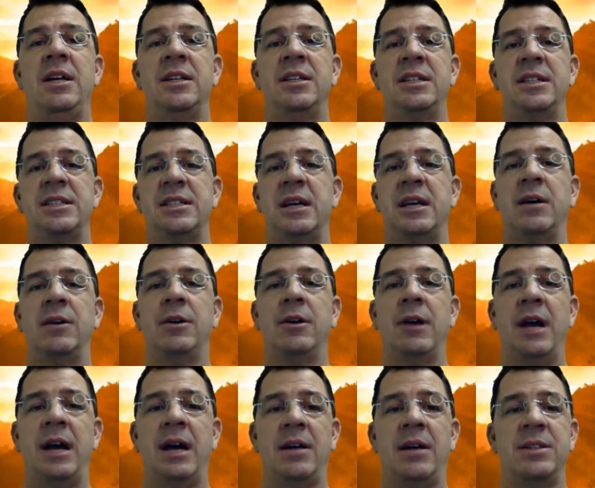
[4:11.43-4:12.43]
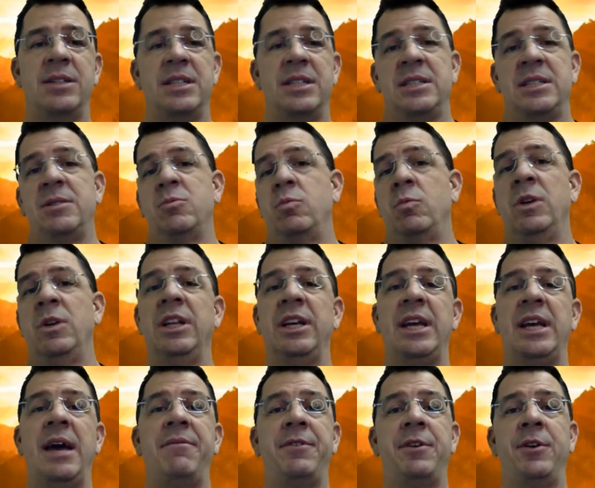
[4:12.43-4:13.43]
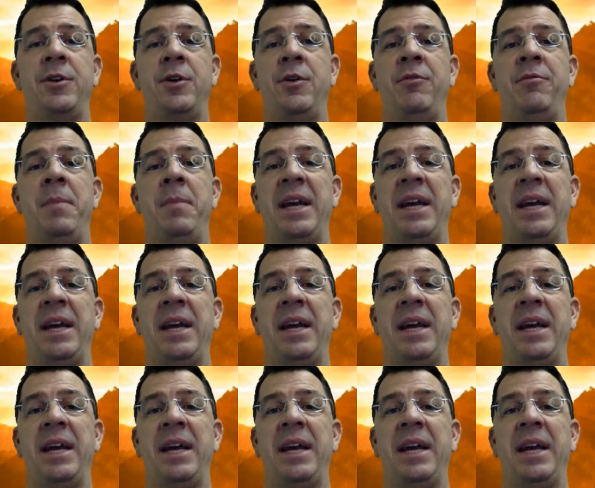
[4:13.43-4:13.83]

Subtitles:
to sell your house is really after you've